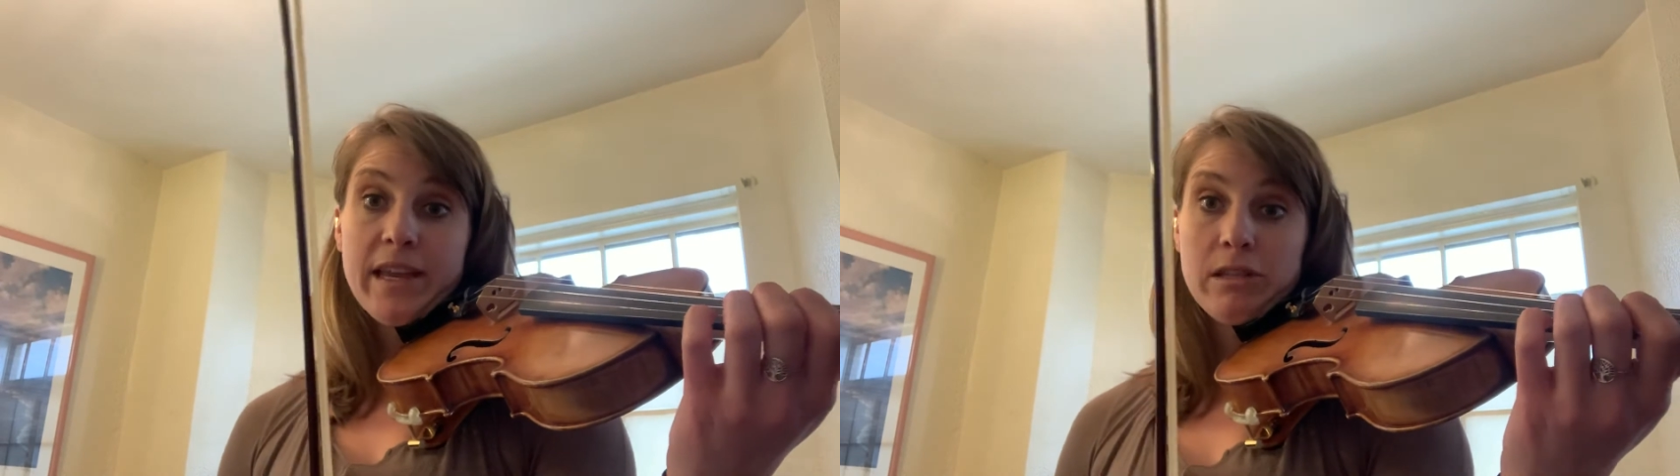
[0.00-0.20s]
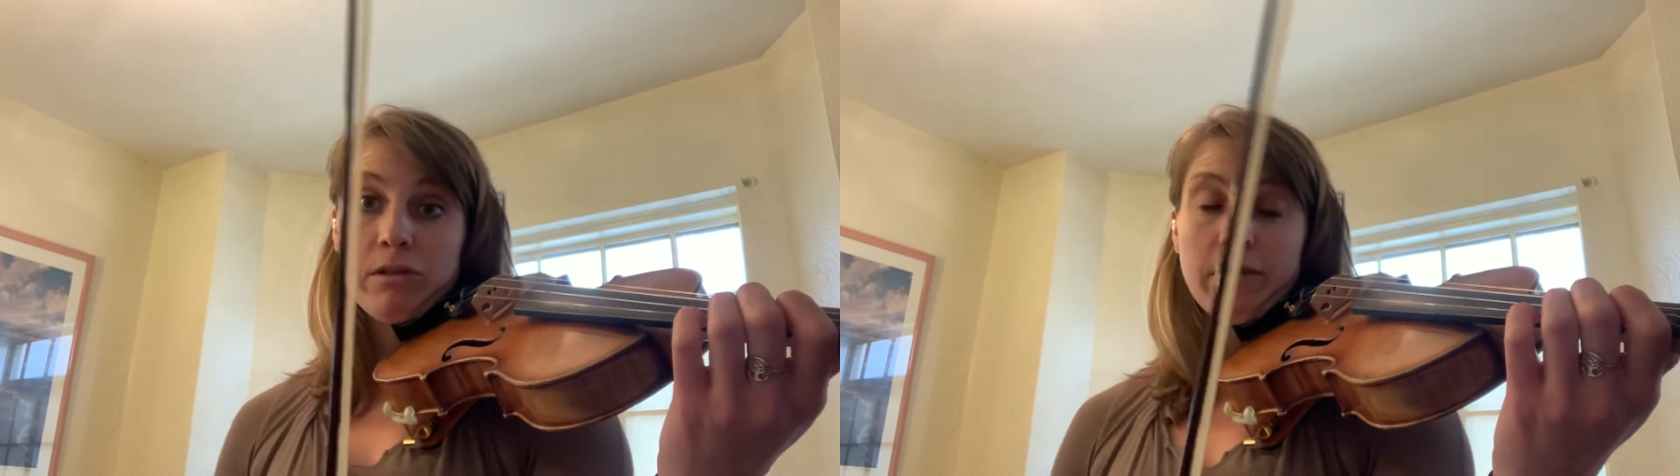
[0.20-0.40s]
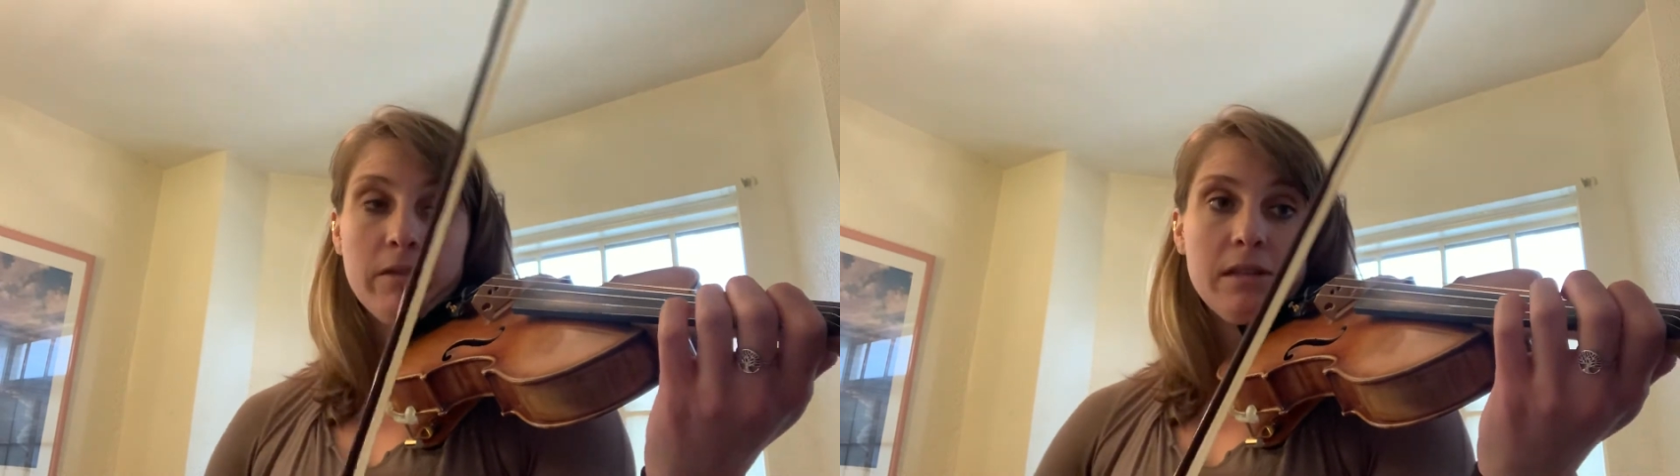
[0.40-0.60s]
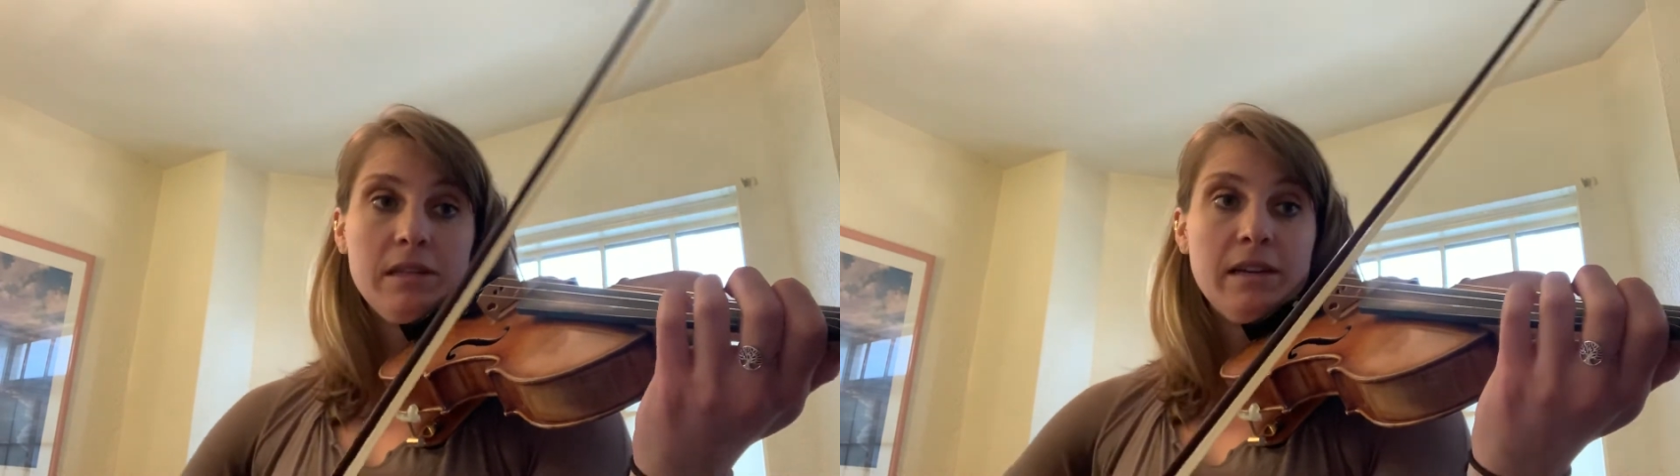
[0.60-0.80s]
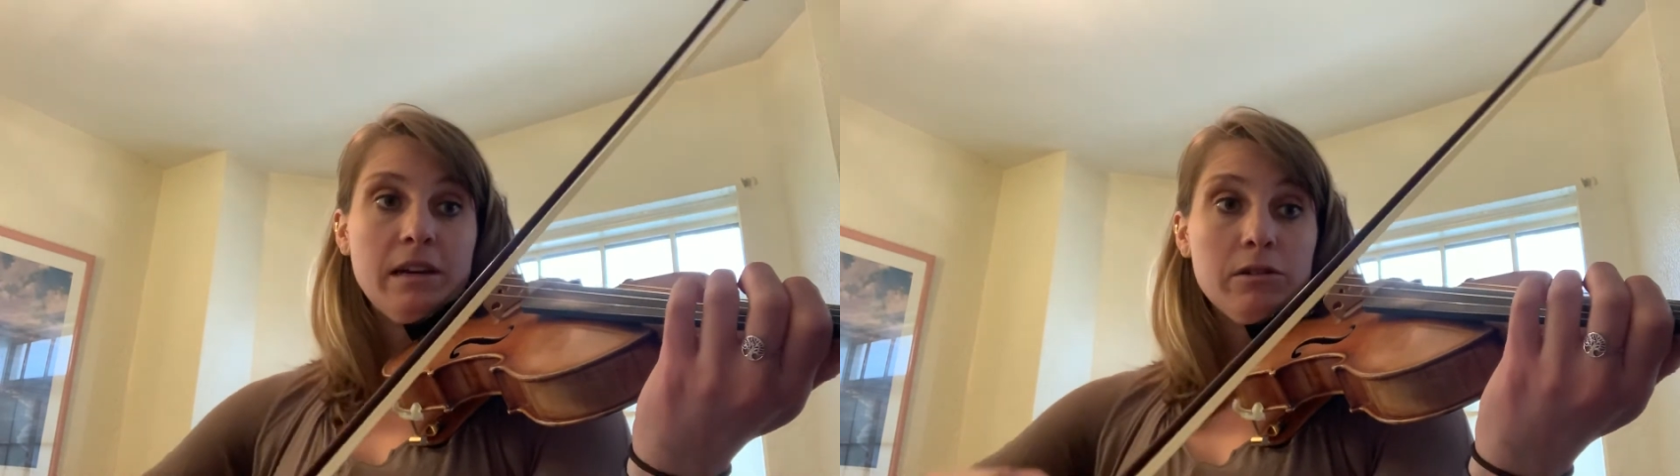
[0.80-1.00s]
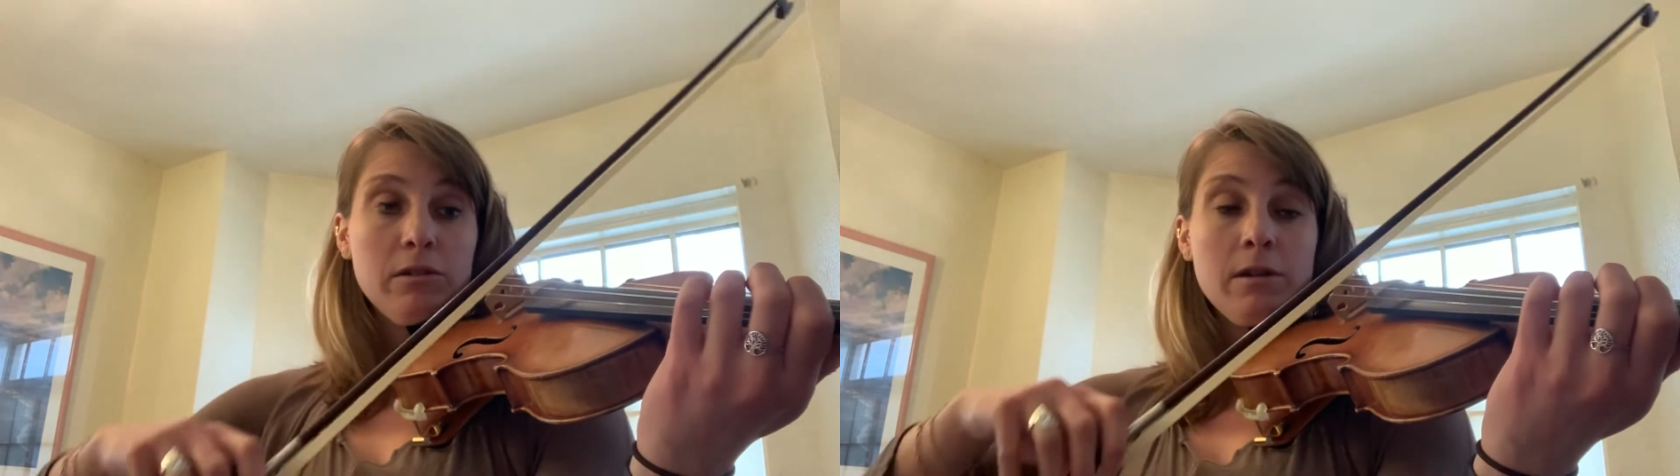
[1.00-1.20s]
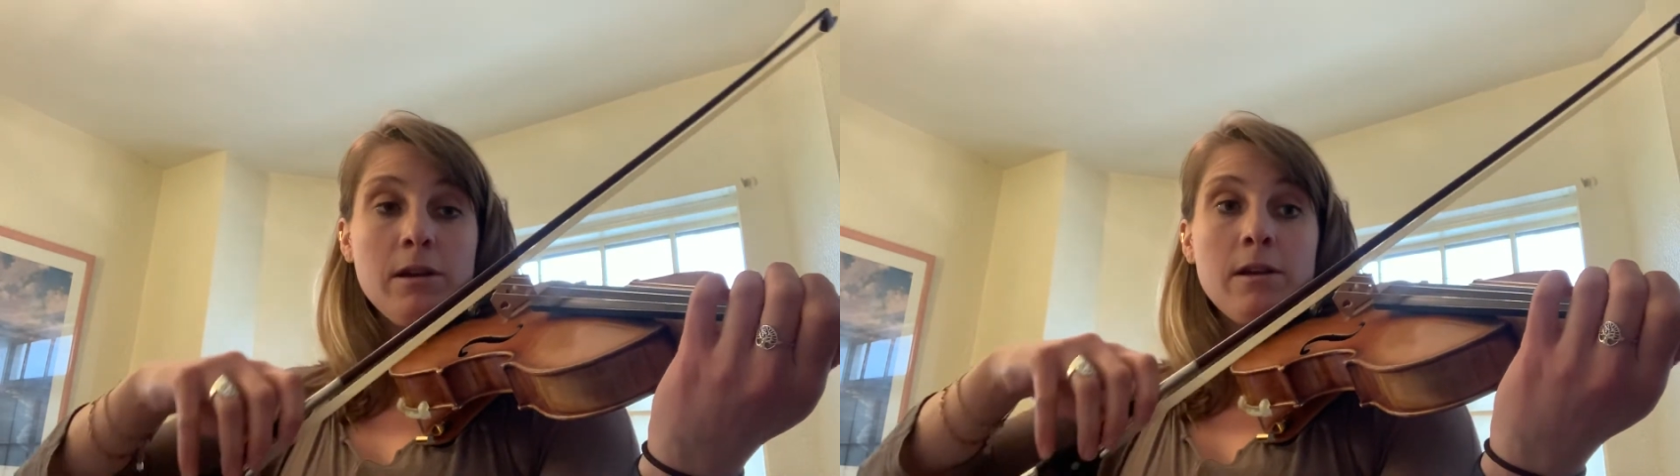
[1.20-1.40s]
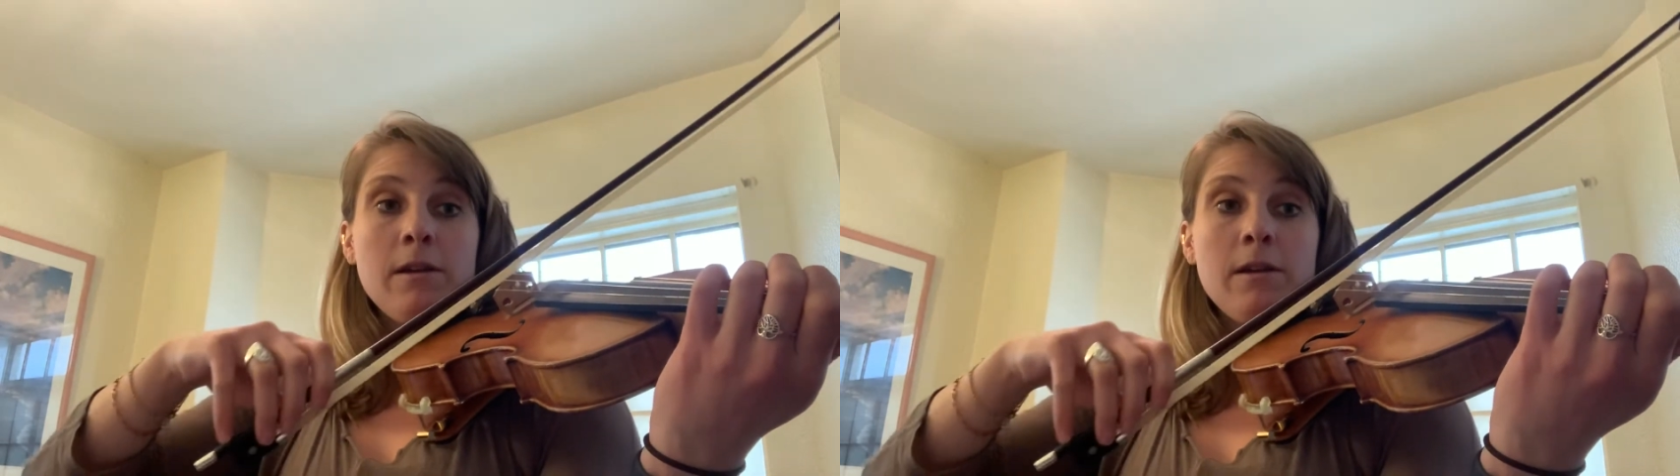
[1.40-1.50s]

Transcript: A string for the C natural.